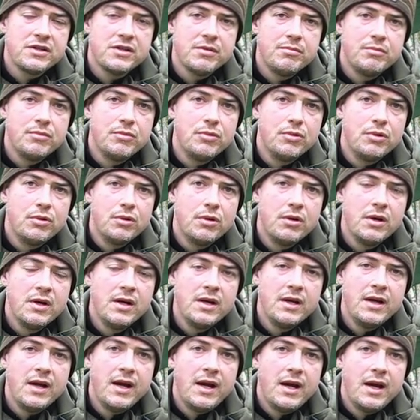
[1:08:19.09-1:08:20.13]
some more
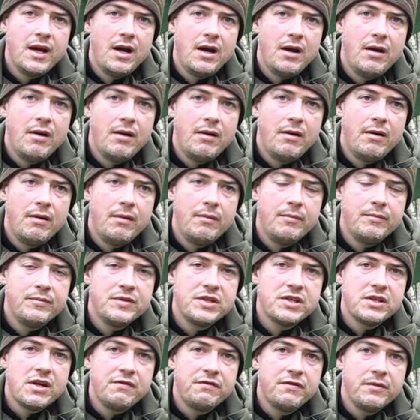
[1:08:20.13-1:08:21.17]

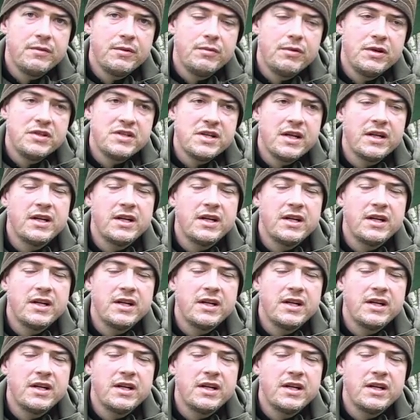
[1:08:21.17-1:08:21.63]
stuff from the woods.